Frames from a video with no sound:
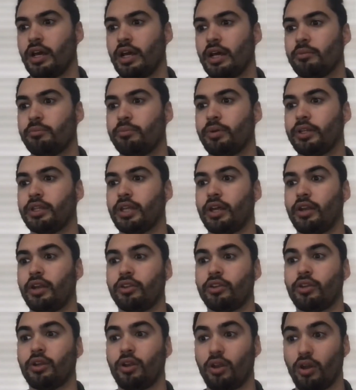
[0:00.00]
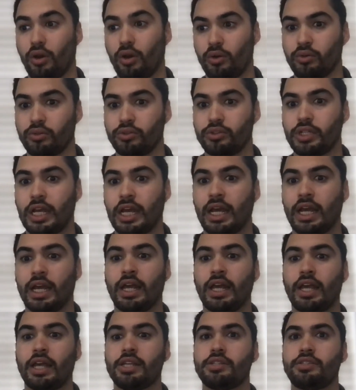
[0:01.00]
but then on the lows,
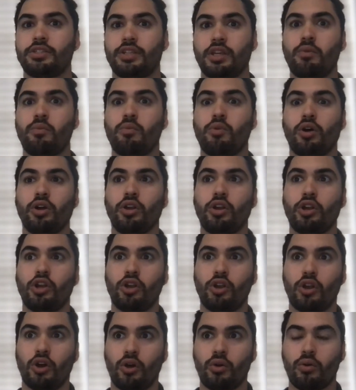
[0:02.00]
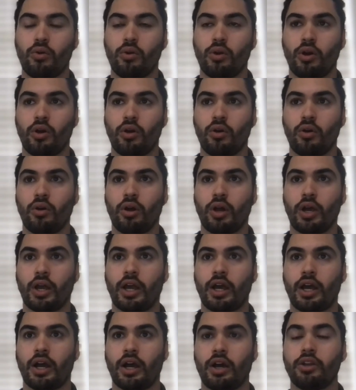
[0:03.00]
see what low,
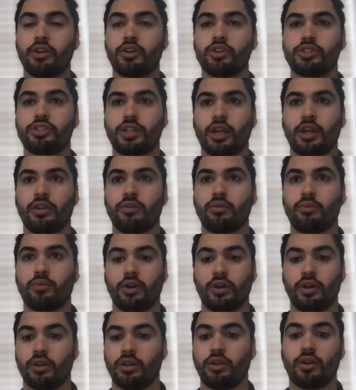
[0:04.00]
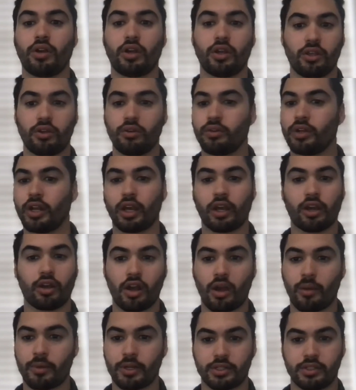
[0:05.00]
understand what your unit
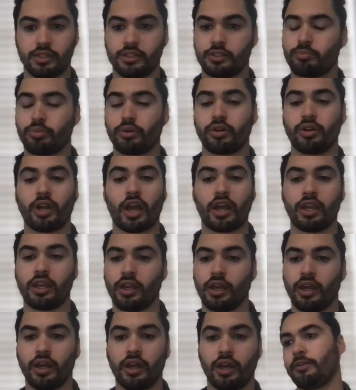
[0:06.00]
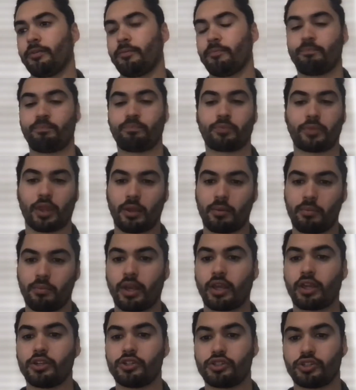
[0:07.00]
economics is per night,
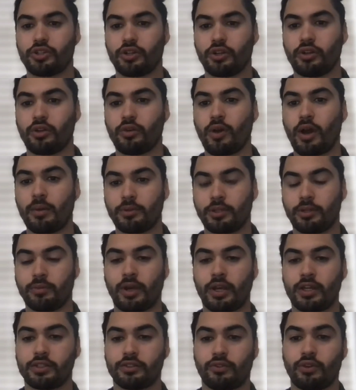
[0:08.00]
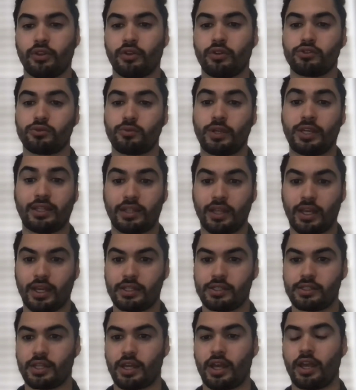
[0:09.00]
making sure you optimize for those
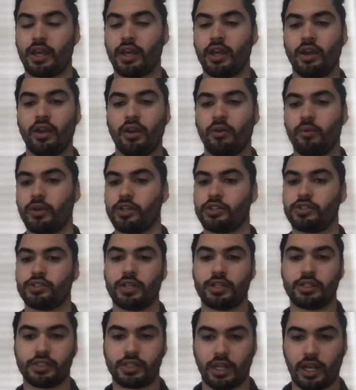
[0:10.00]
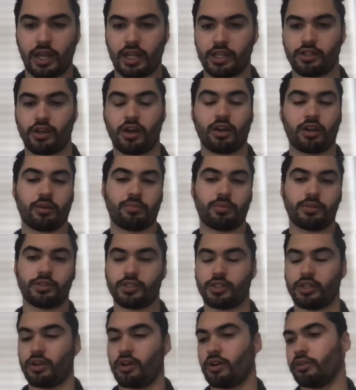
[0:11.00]
weekdays that we usually see less
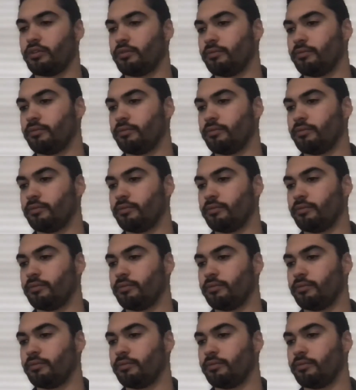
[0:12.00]
occupancy on.